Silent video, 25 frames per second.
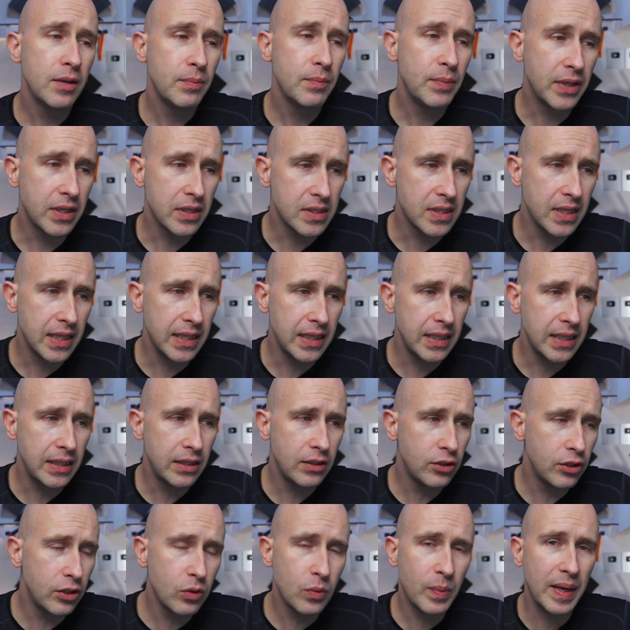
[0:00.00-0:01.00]
because they
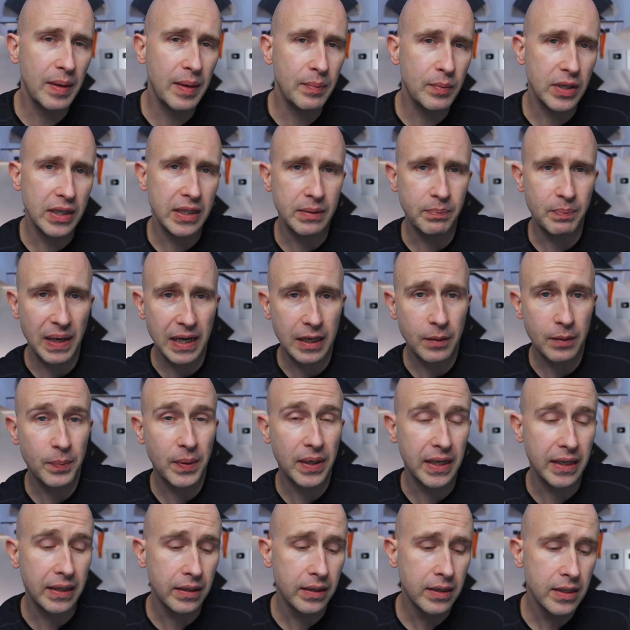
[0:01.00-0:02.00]
knew about my back
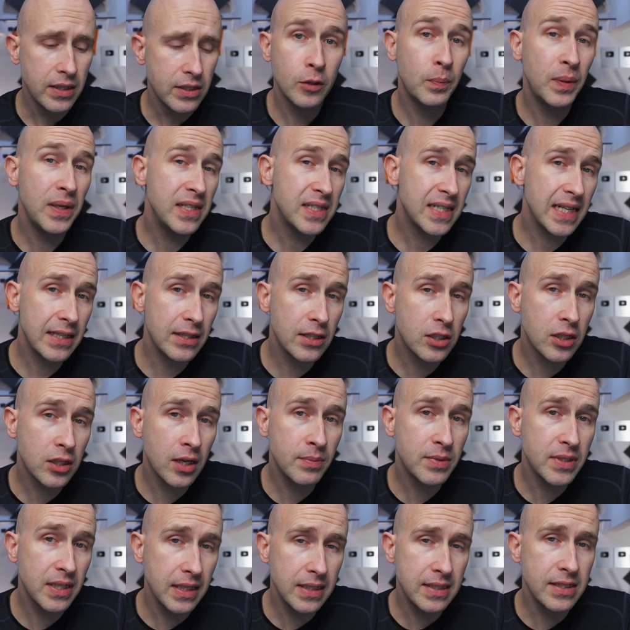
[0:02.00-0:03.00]
pain. So please take the
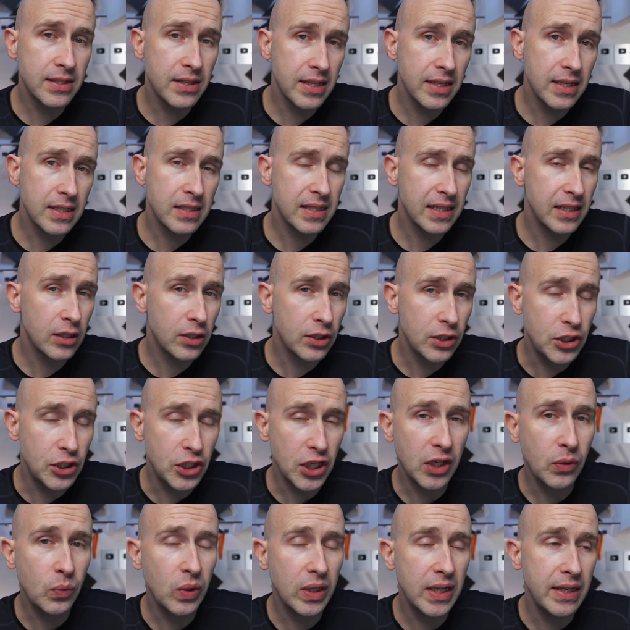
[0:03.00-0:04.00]
time to listen to this. They are
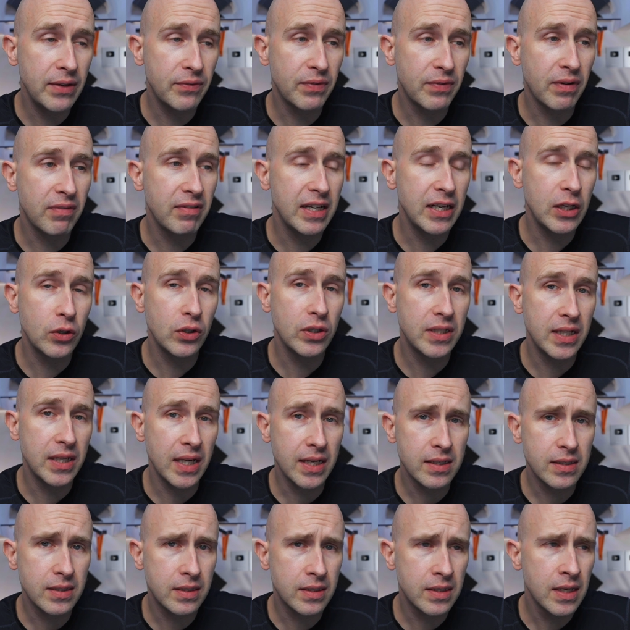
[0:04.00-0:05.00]
genuinely very good
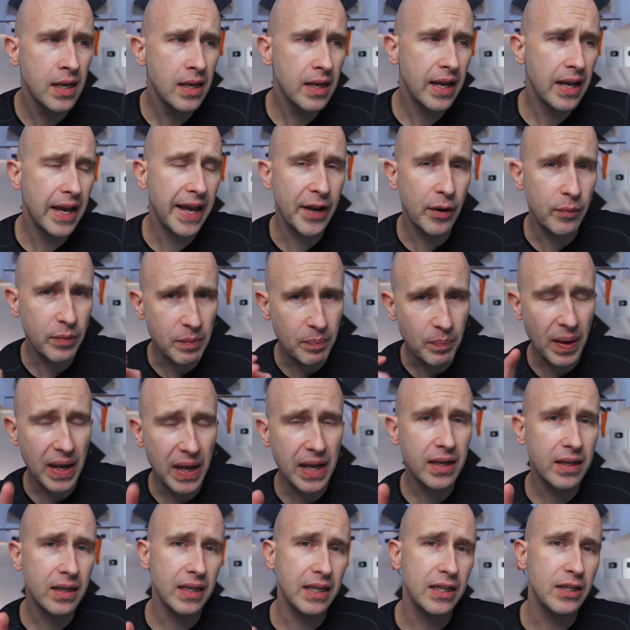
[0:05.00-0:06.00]
desks, and I'll be
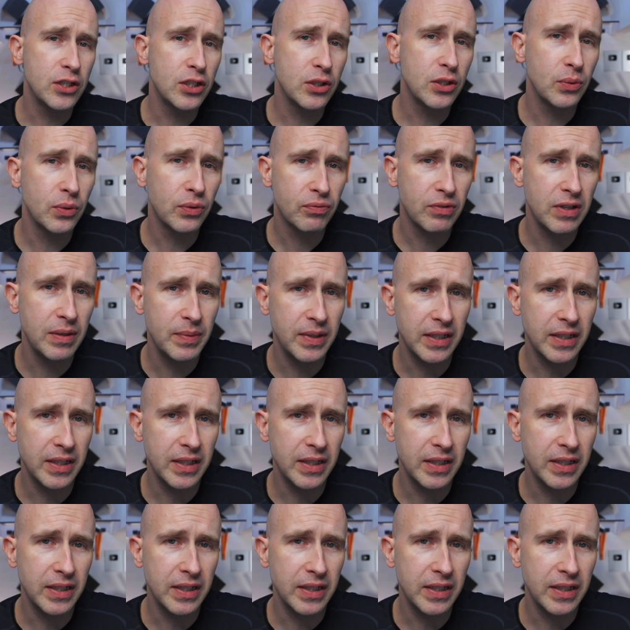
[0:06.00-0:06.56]
back in 2 or 3